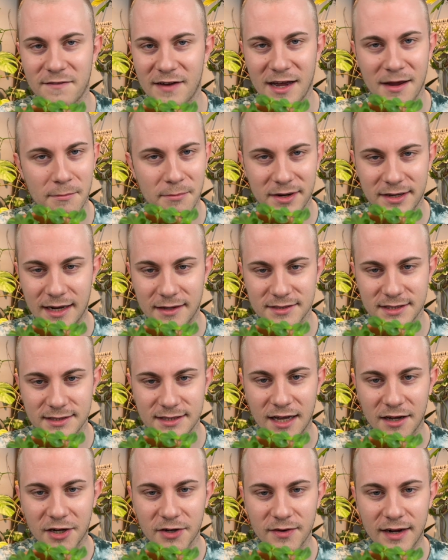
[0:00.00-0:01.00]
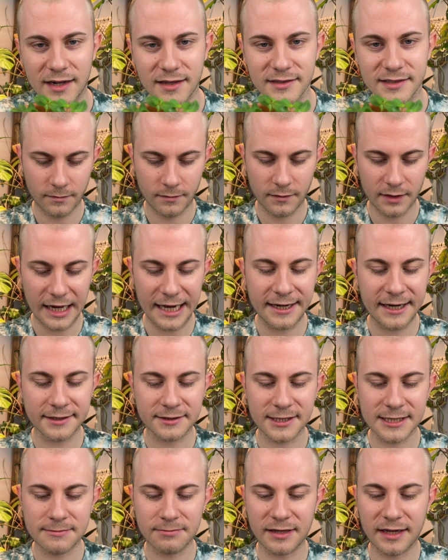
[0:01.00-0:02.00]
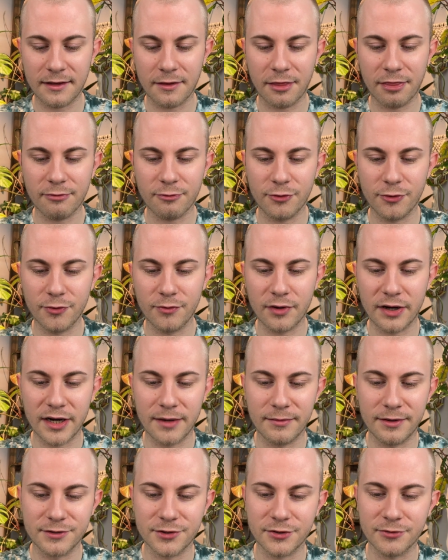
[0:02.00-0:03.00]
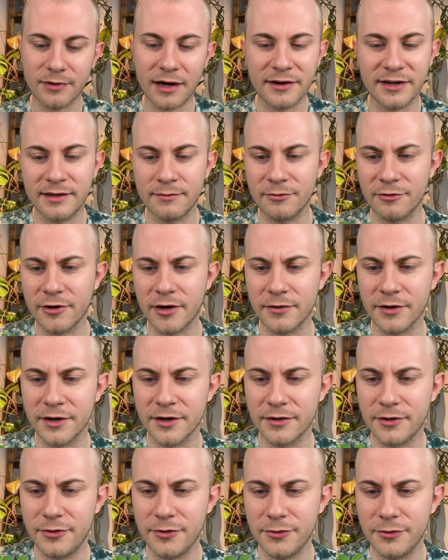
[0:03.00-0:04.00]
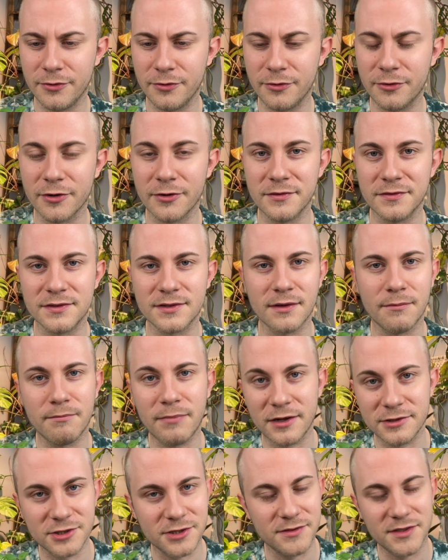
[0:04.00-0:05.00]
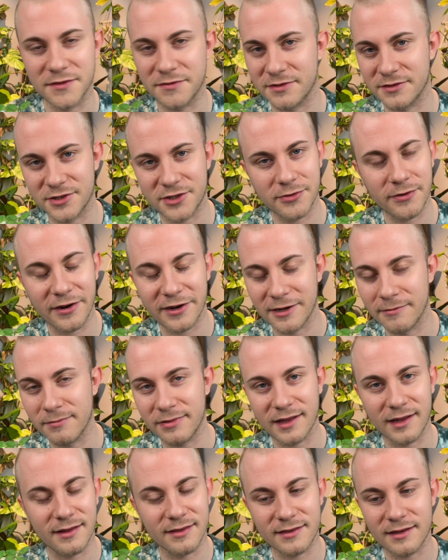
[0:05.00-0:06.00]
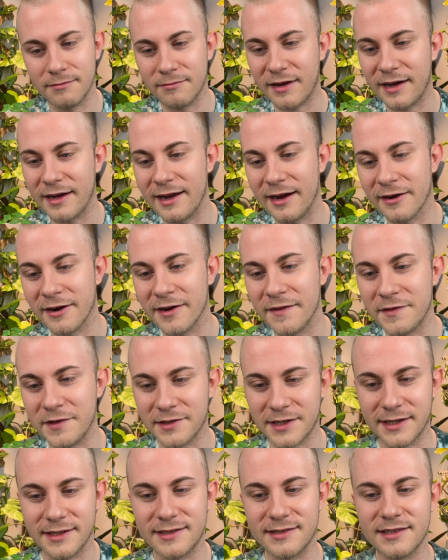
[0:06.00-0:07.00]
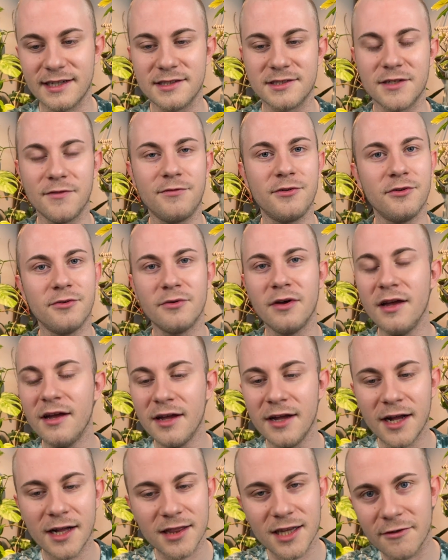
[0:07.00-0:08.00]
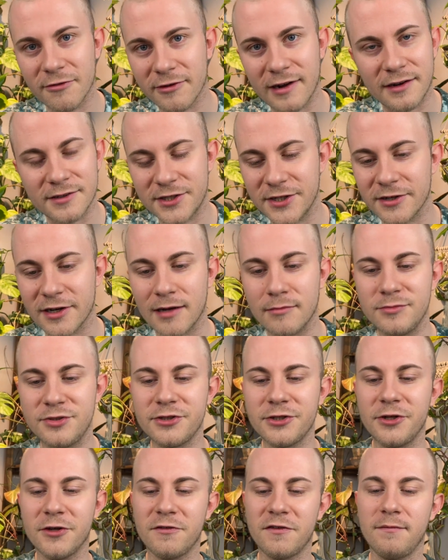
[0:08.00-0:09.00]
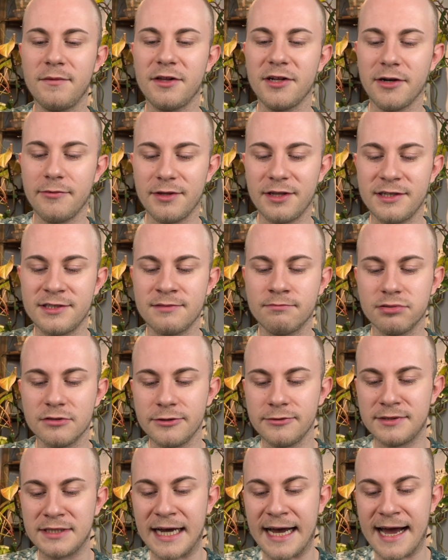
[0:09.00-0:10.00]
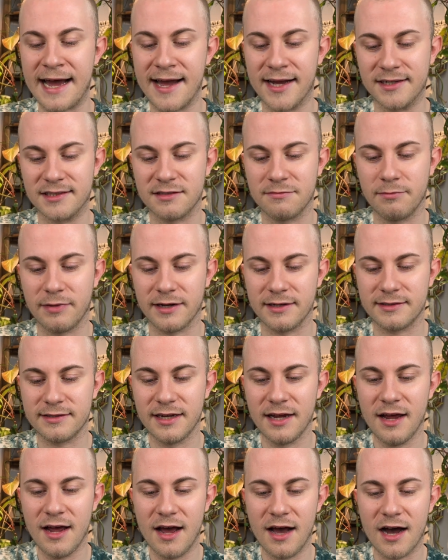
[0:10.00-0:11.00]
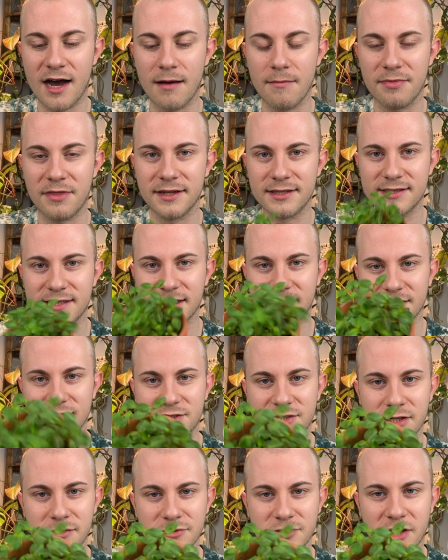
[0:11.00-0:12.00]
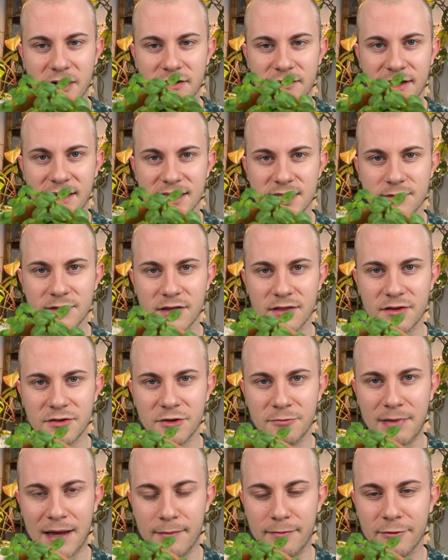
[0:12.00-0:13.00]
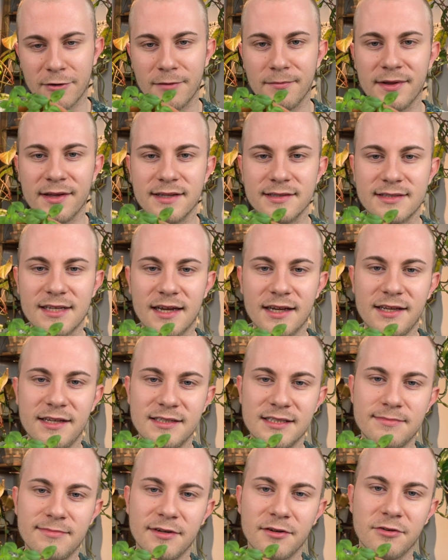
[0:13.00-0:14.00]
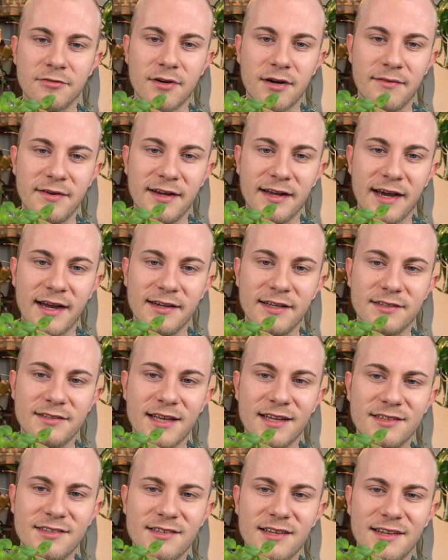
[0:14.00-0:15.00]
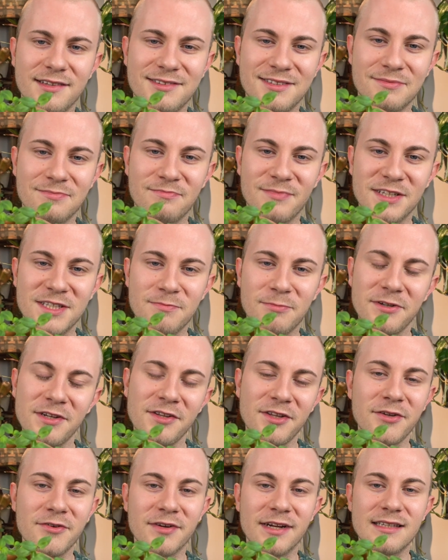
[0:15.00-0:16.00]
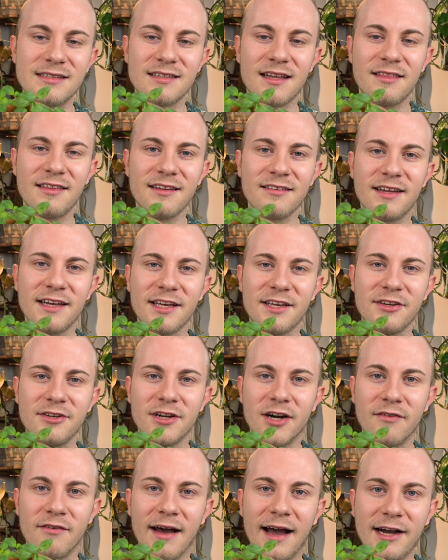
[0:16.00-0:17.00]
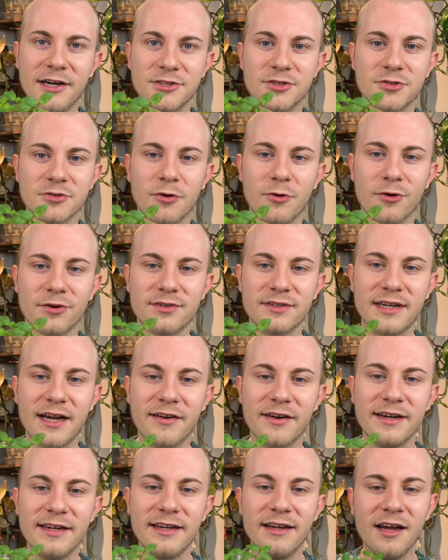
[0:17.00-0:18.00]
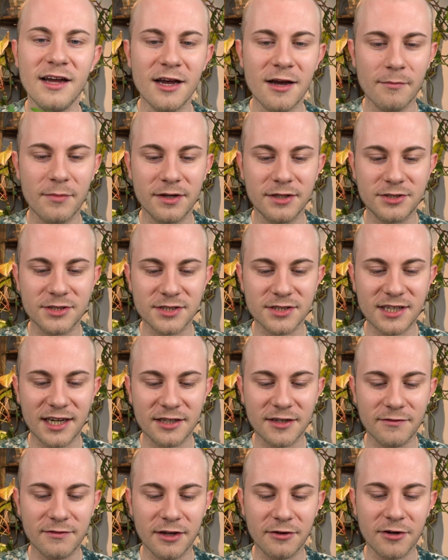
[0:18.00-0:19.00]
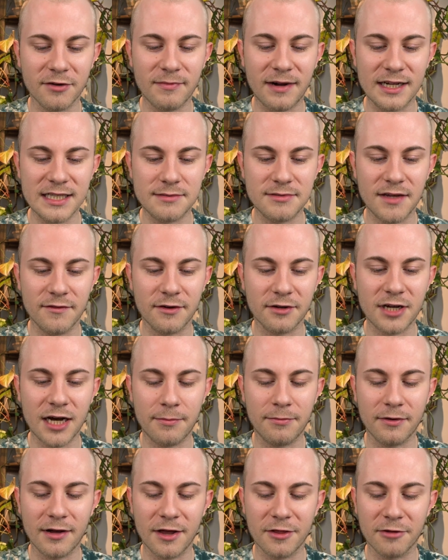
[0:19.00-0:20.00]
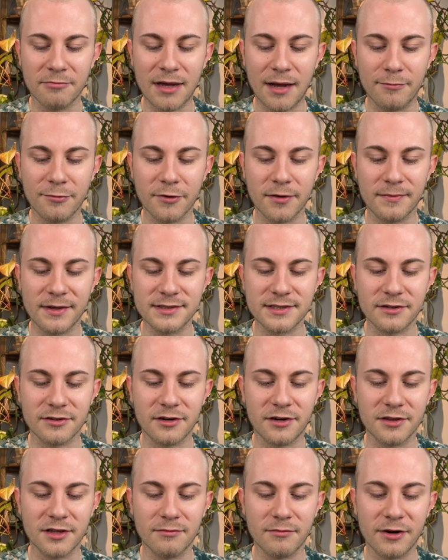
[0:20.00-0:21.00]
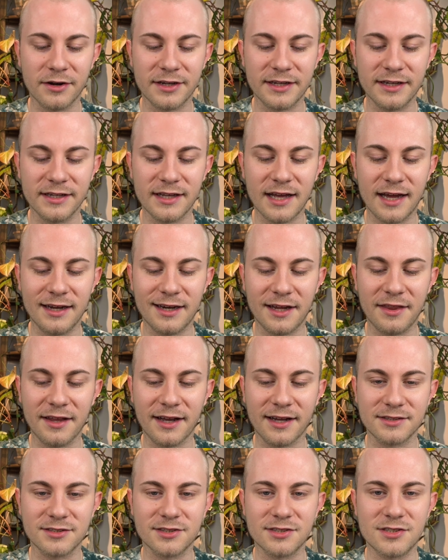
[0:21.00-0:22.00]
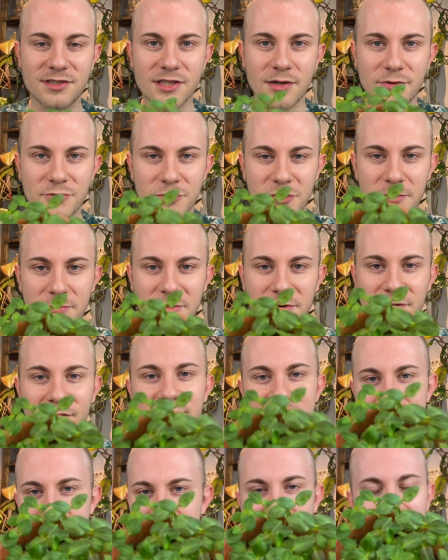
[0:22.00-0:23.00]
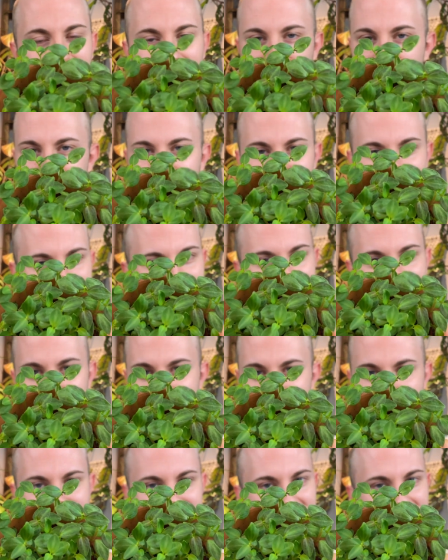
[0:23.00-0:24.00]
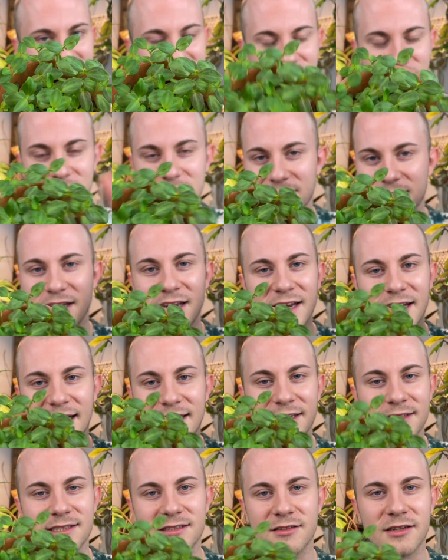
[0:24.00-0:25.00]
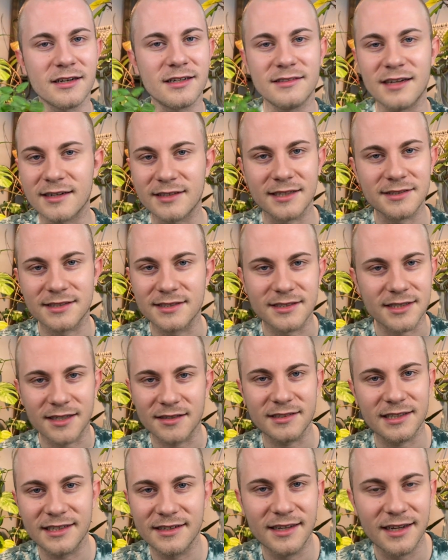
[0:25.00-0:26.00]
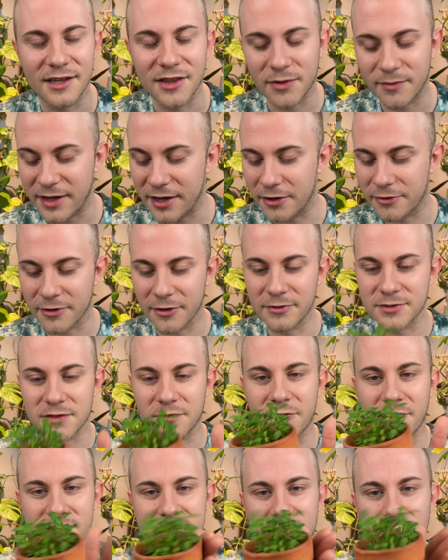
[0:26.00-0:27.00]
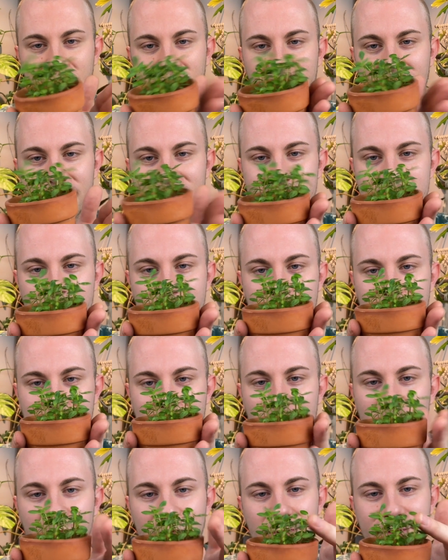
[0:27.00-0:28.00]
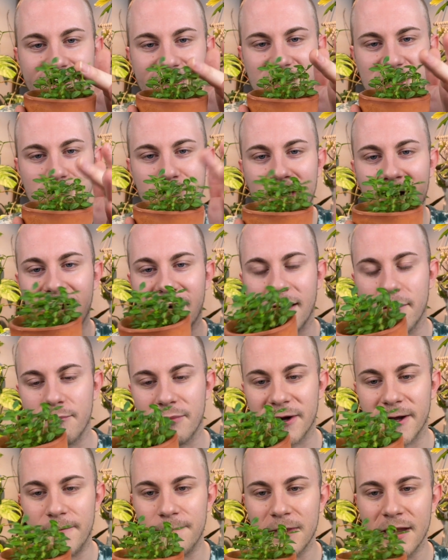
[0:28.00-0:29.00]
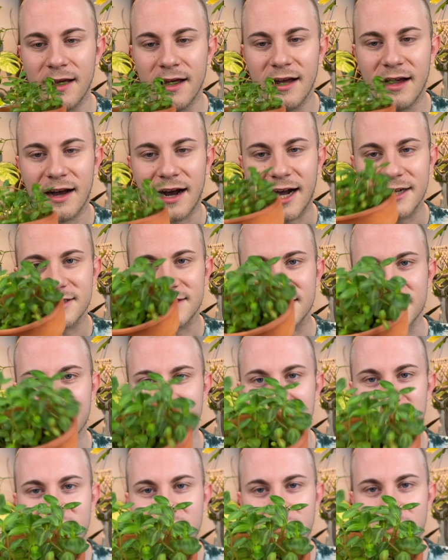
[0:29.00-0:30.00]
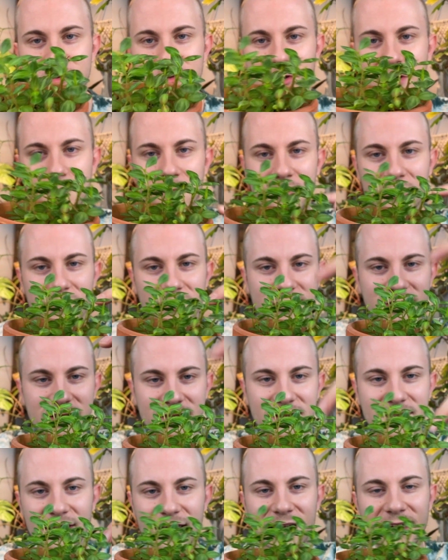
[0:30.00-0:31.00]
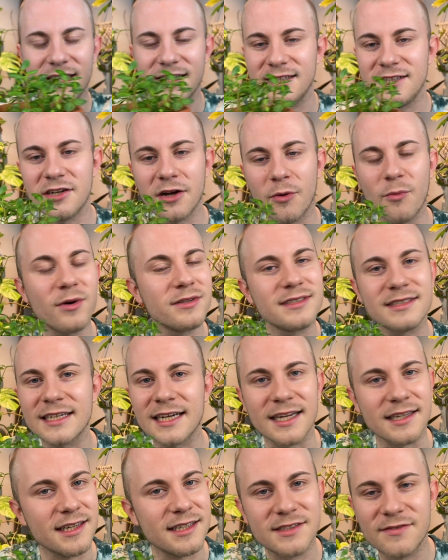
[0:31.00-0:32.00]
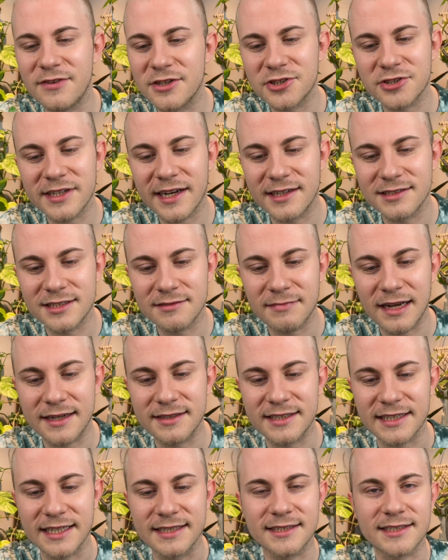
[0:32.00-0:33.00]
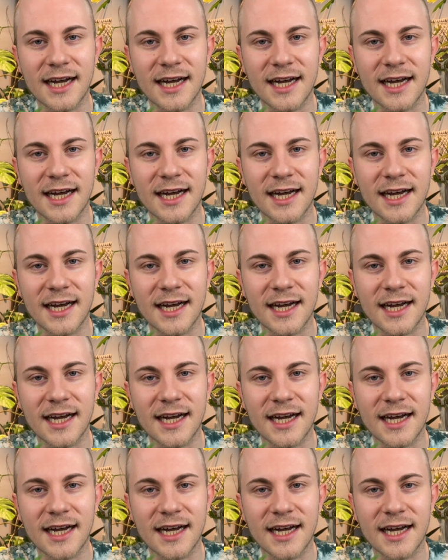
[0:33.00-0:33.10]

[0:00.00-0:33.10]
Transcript: am pronouncing that correctly. I got this plant through um, a terrarium grower who grows a bunch of different terrarium plants in my area of the United States. If you live around here, I'm sure you're familiar with his blue tags, but um, this thing is so darling. It's one of the new peperomias that he's been growing, and it's it's it's it's pretty cute. It's nothing like, you know, extraordinary, but it just kind of like reminds me of a couple other peperomias that are on the market, and I think it's just so adorable. It's meant for a terrarium setting, just in its look, not necessarily in the way it grows. Of course, I'm growing this one in a little three inch pot, but I just think it's so adorable. It's just, you know, once again, it's visually undemanding. It's got